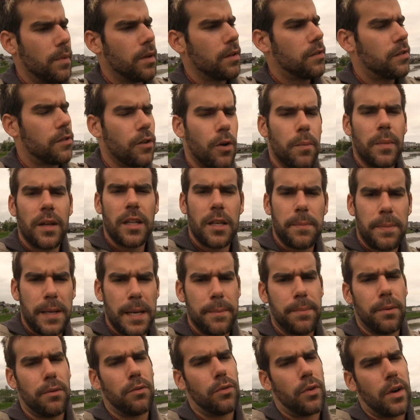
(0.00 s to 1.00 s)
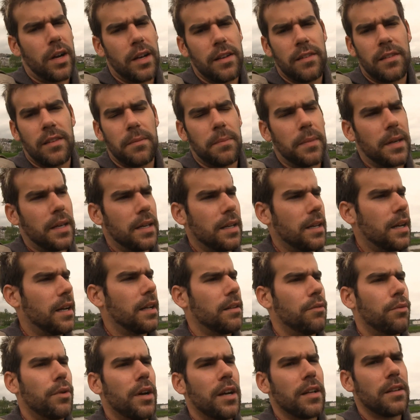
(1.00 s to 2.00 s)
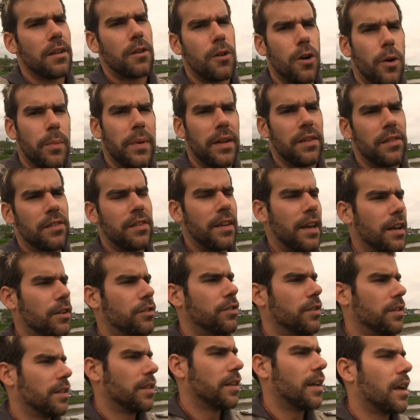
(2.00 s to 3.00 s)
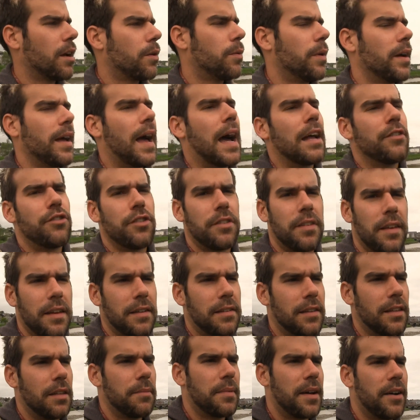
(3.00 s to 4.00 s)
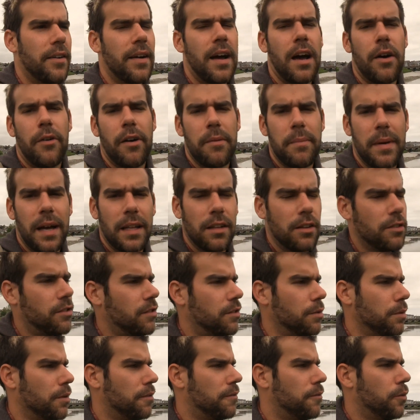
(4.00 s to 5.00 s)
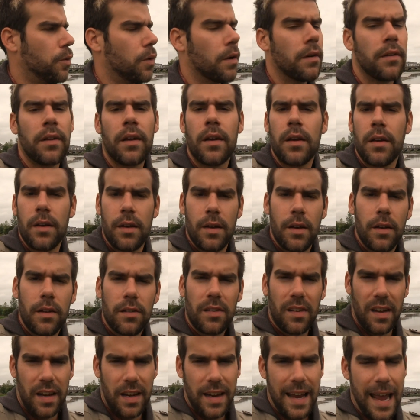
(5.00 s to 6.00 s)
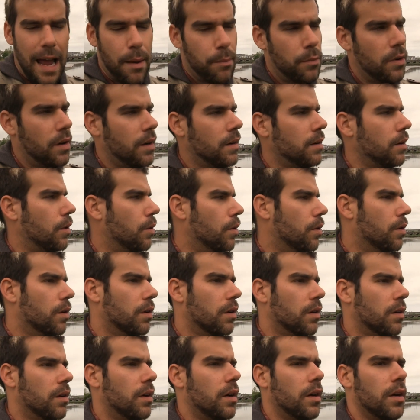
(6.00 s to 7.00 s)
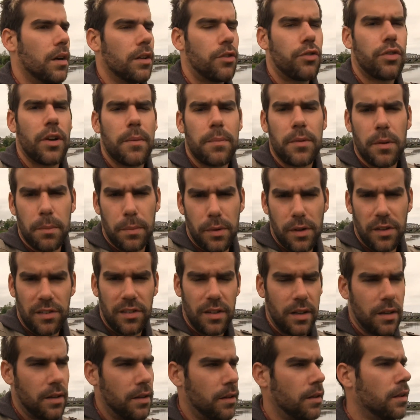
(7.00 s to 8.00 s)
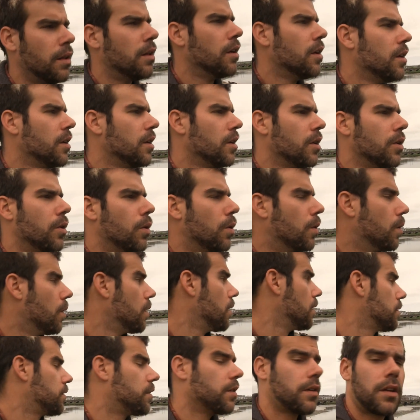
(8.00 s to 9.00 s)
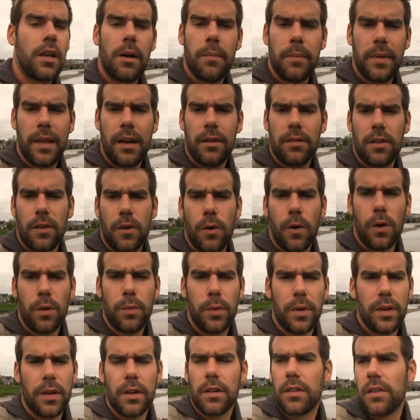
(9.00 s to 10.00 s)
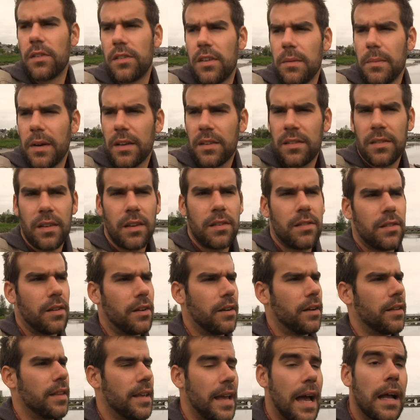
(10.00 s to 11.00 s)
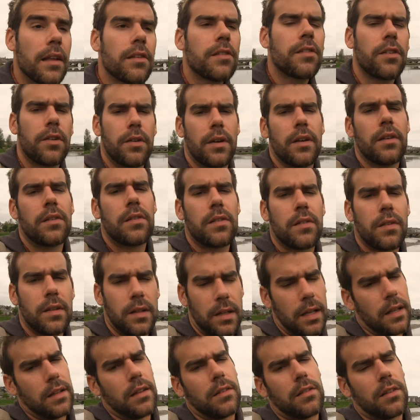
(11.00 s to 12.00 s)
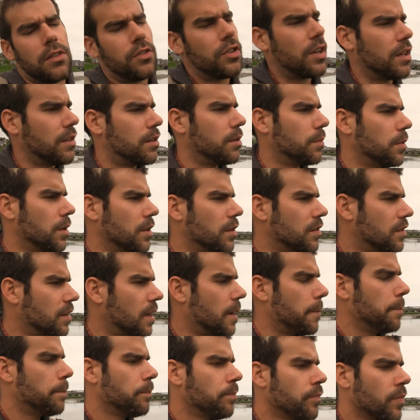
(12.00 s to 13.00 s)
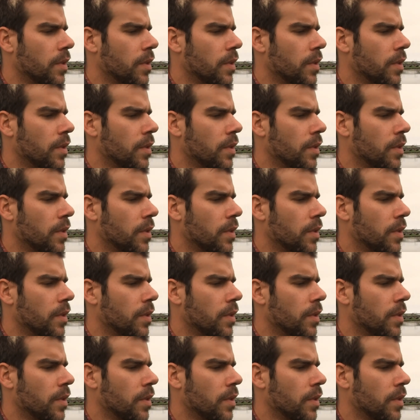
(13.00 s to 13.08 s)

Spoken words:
So many people write to me and write in the comment section and get quite agitated about how I managed to afford, say, a camera or a trip to Brazil or to come down to Cornwall here to see my sister. And the answer is, ladies and gentlemen, is that